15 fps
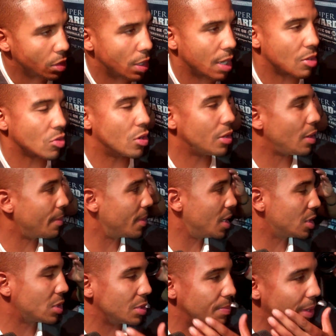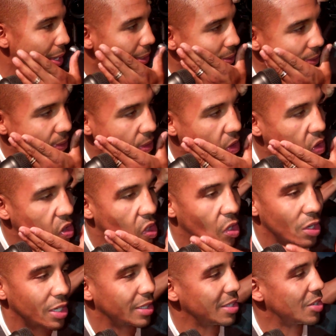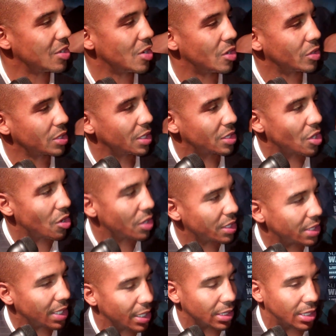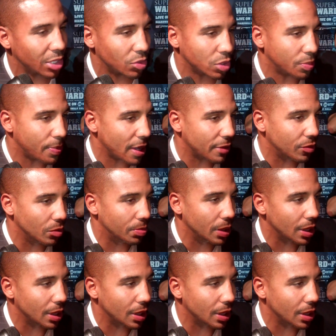Well, I don't know. I mean, this is boxing, so it's hard to, you know, it's hard to say it's disrespectful.